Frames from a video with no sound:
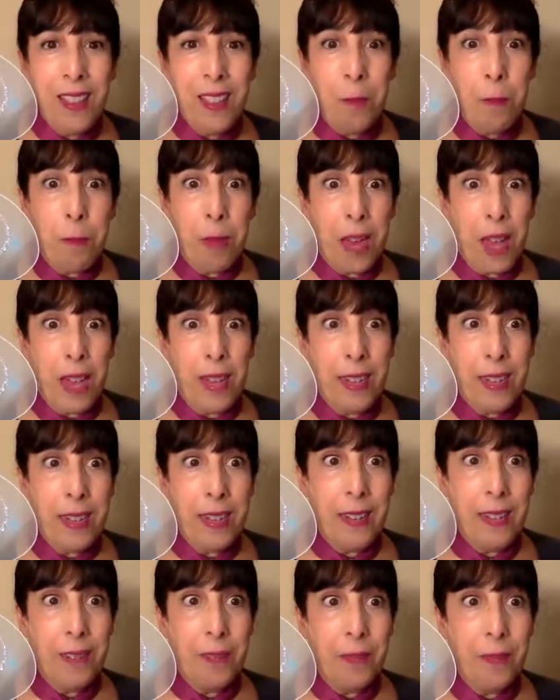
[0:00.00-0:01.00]
the
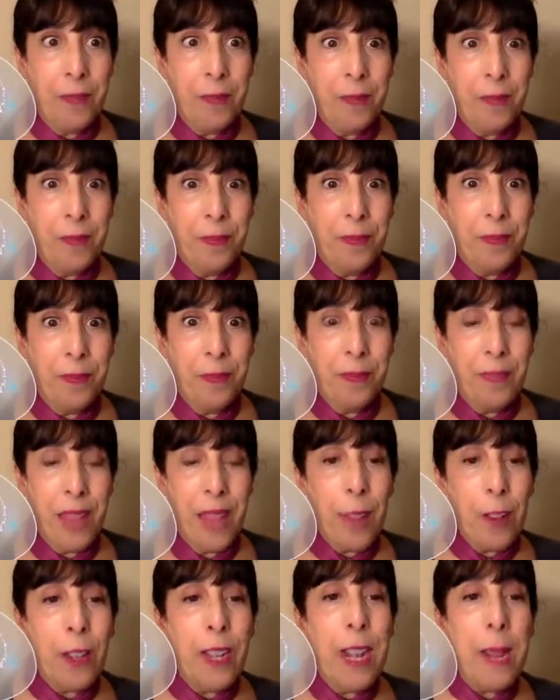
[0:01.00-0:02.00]
body?
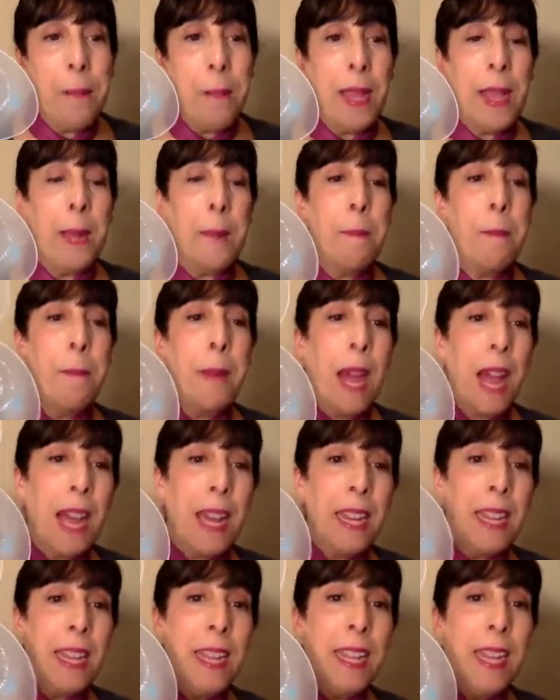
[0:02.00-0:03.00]
How could I make a
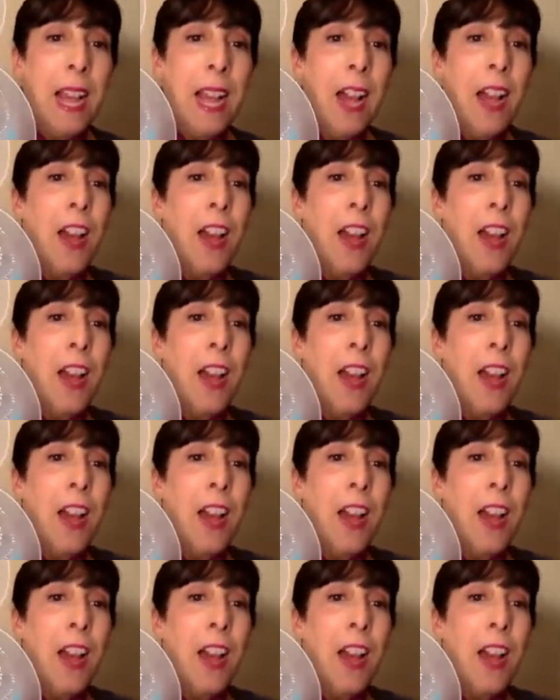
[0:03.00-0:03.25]
body